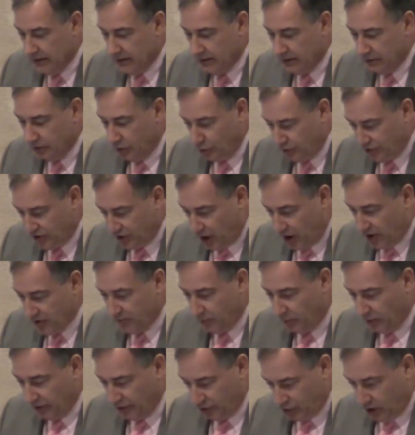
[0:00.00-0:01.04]
Luke's
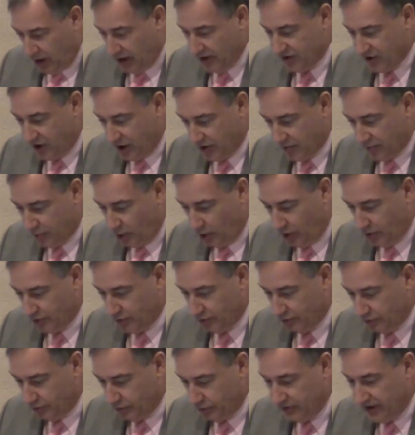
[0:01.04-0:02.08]
Gospel and John's Gospel also
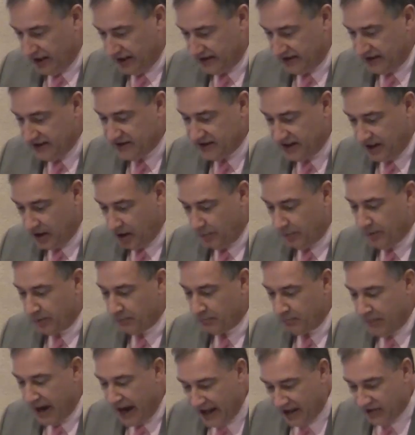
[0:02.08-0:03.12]
include that detail. But
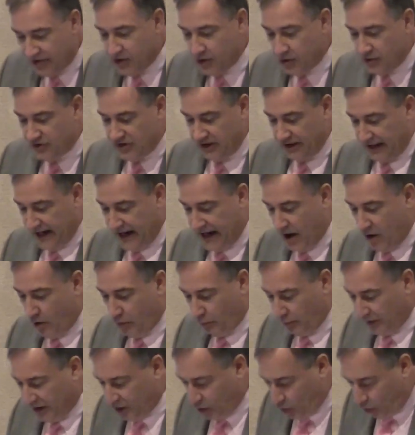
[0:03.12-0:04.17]
Matthew's account
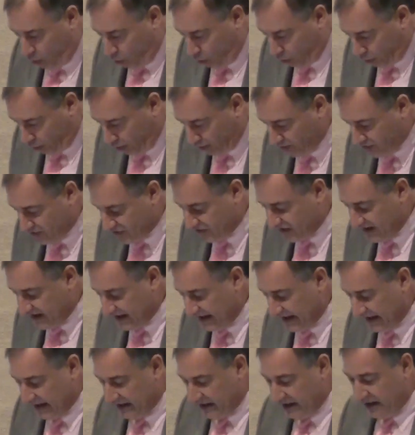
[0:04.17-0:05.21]
records
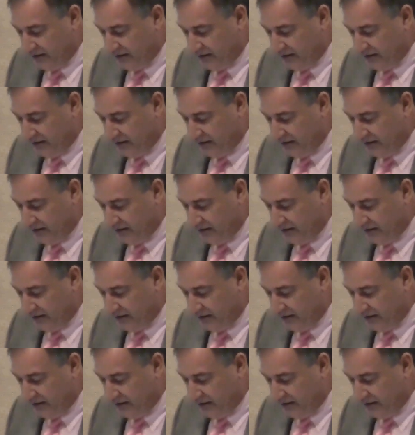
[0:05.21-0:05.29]
the